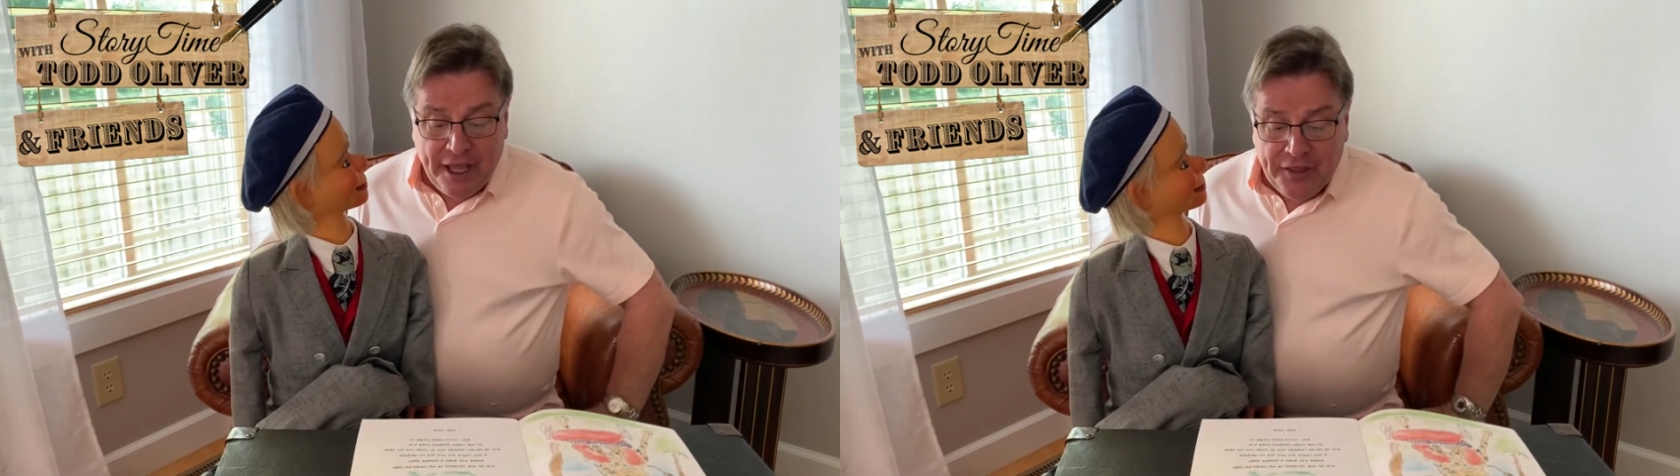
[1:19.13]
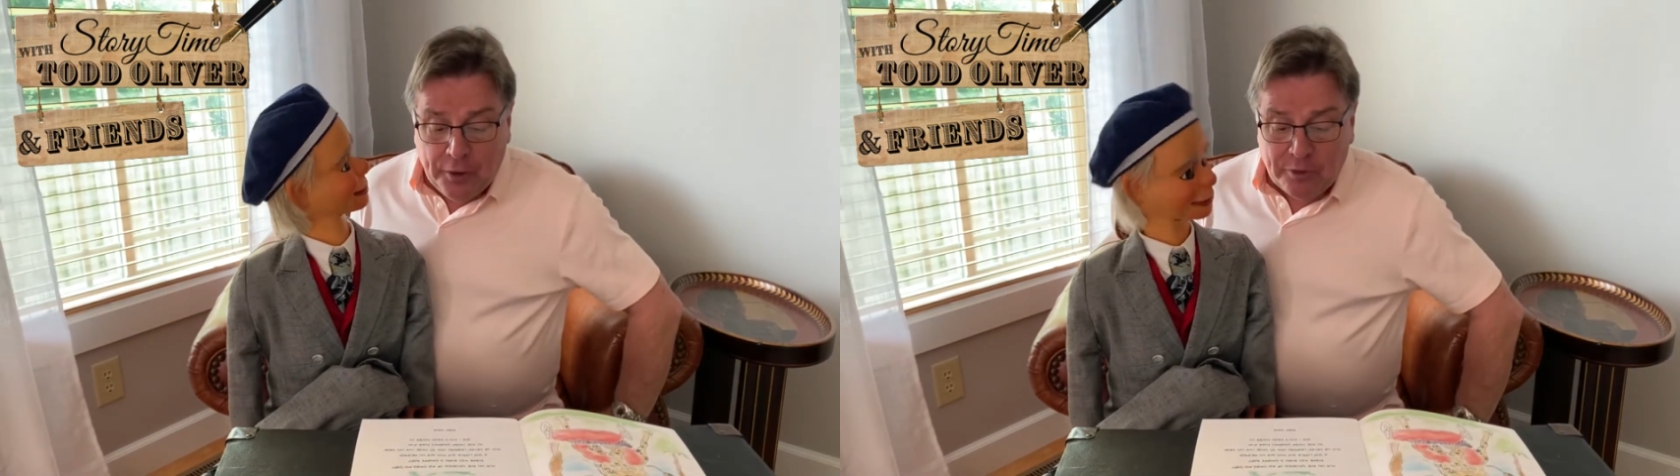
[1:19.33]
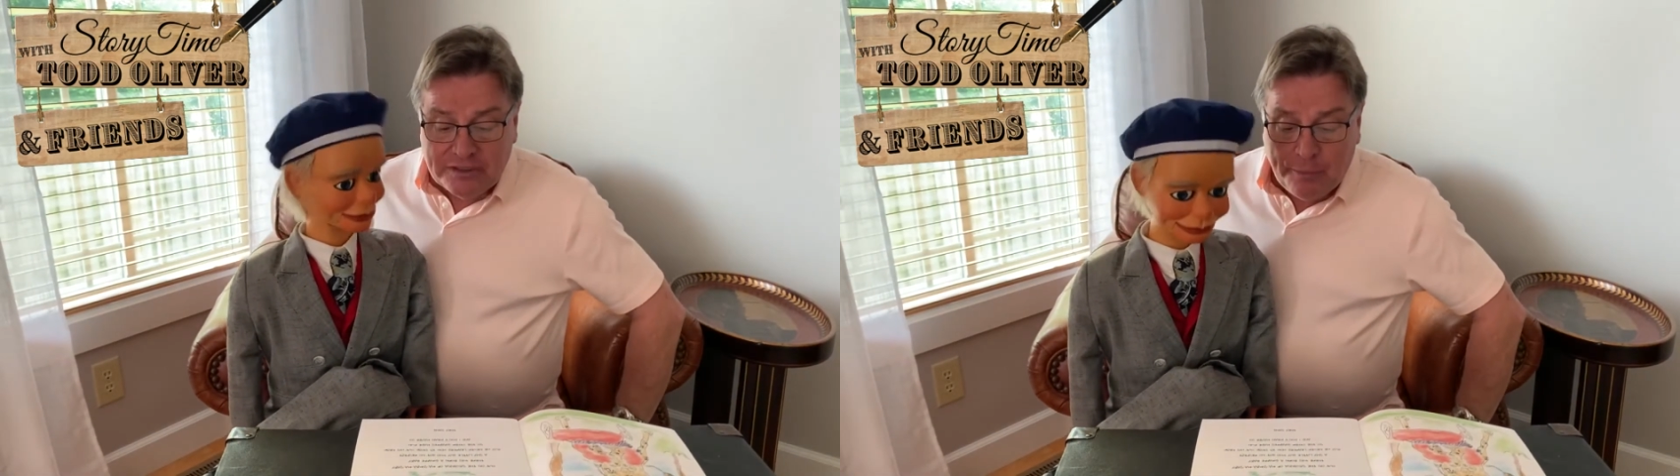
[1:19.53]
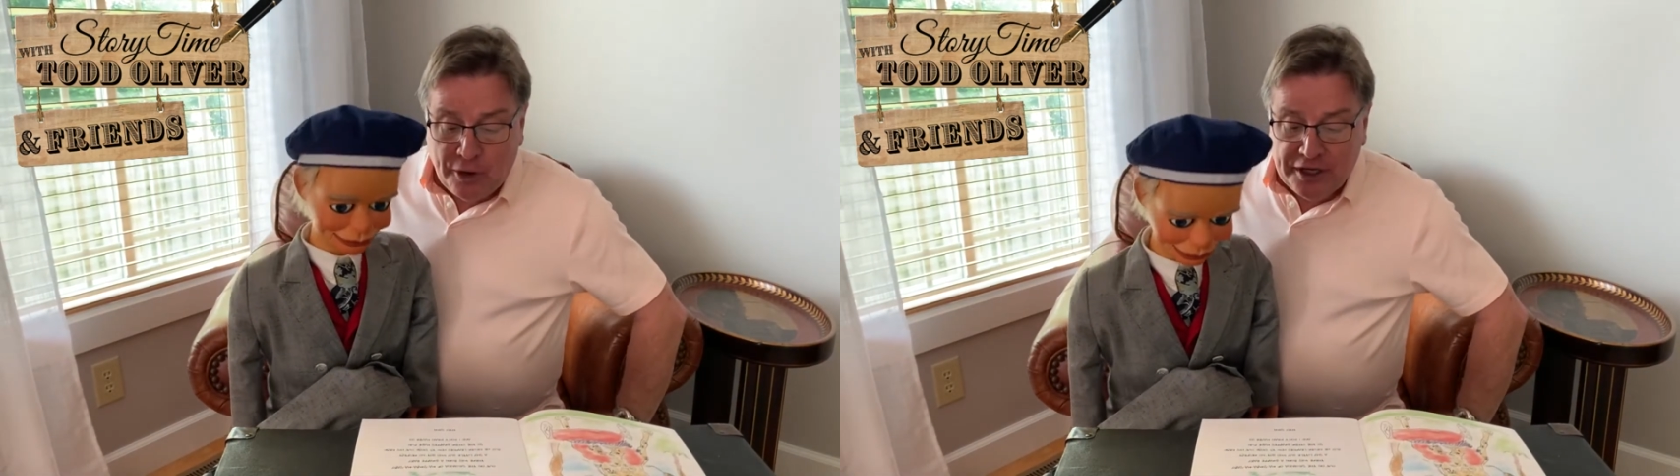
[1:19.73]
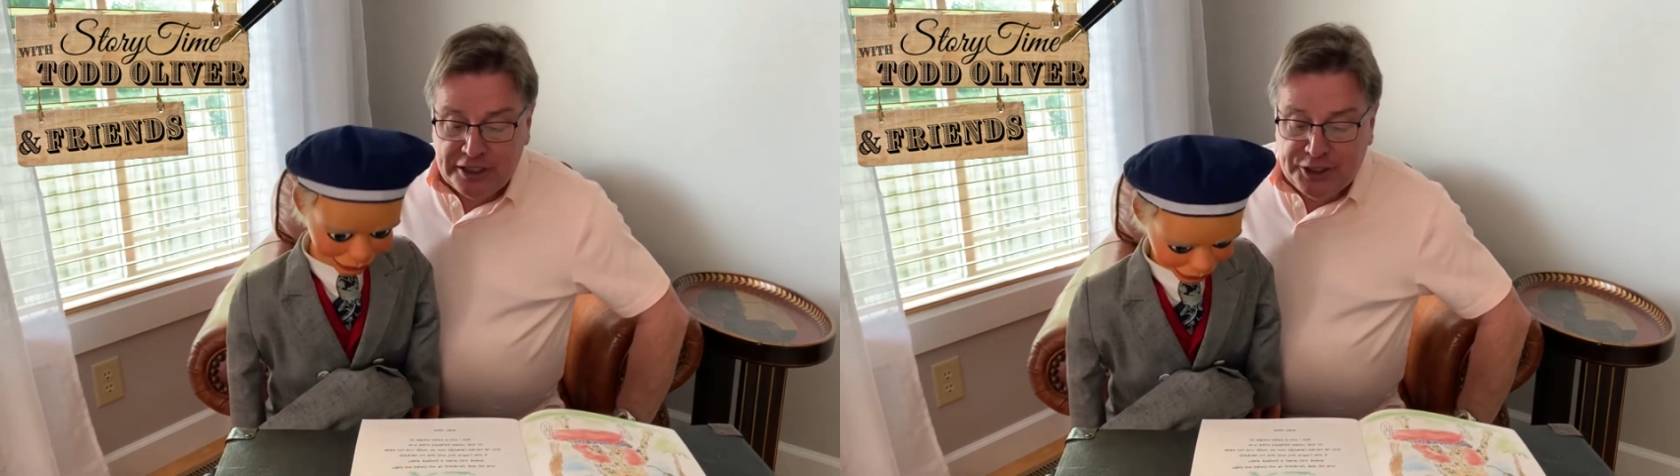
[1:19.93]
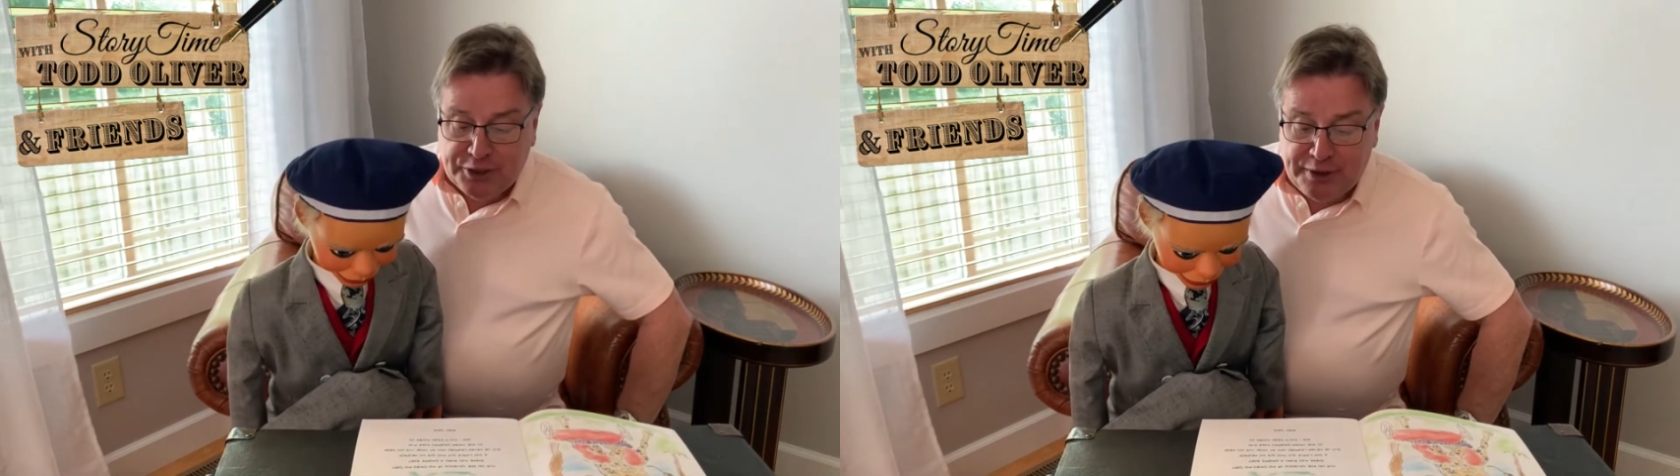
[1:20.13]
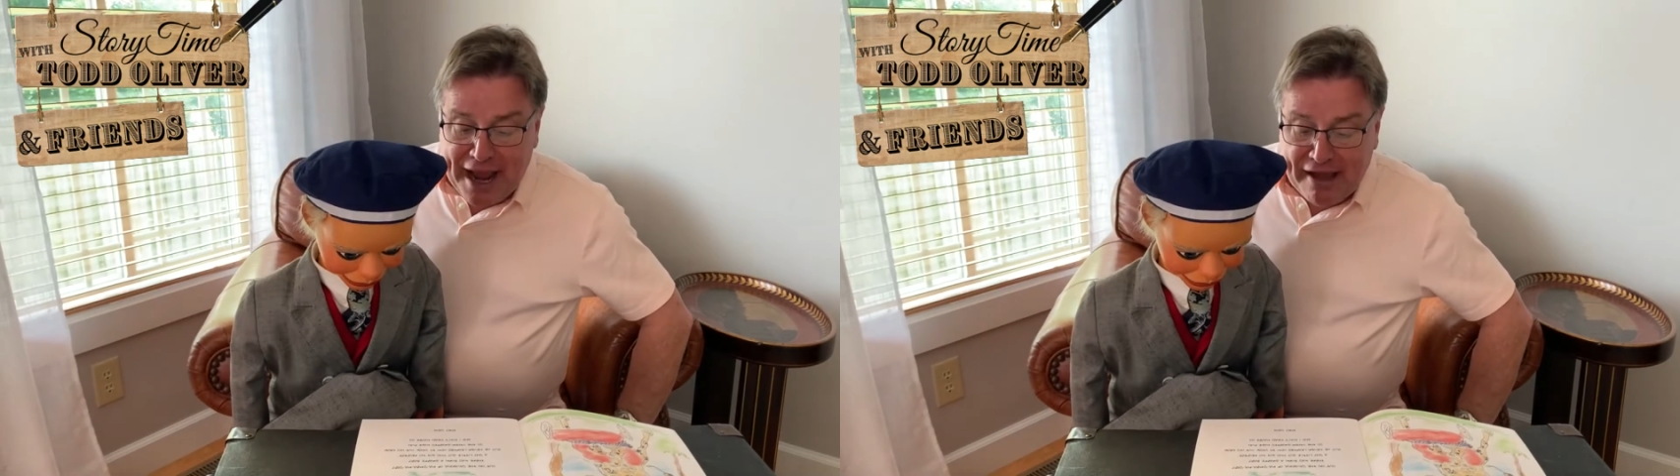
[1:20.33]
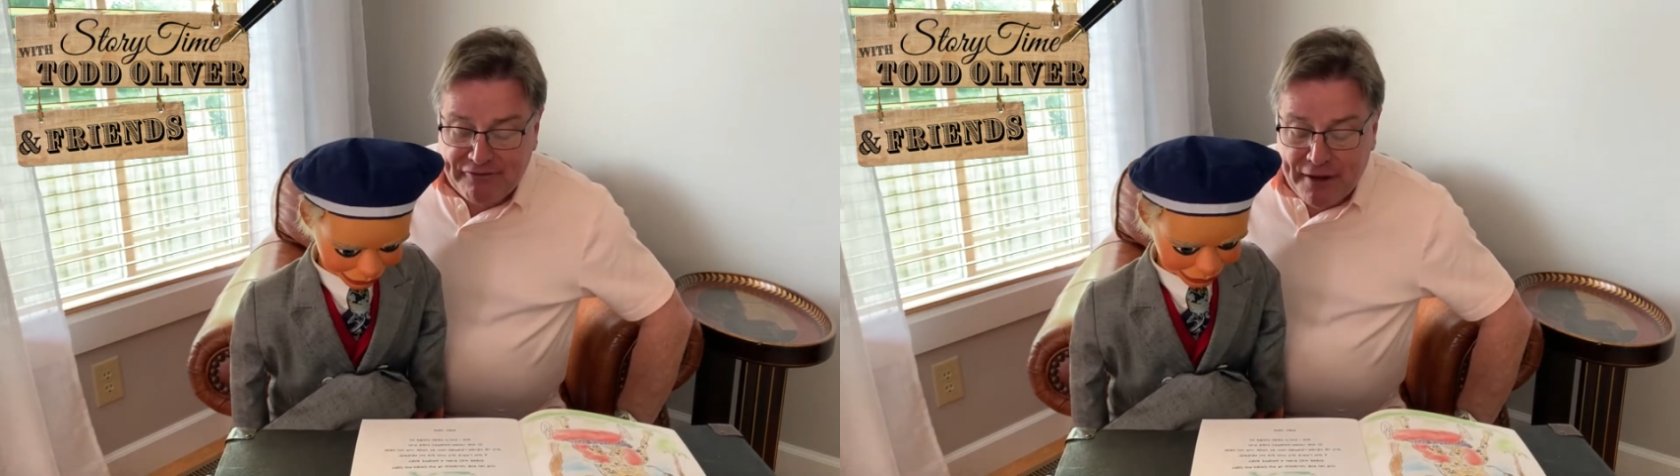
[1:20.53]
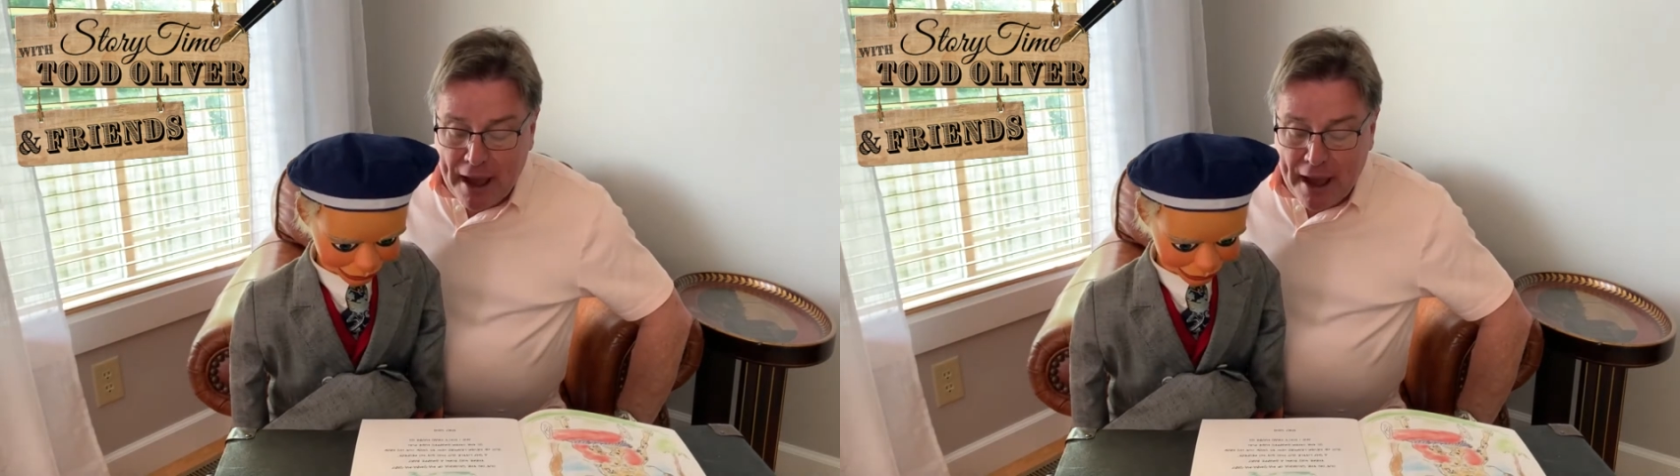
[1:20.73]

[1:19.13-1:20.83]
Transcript: there was born a giraffe.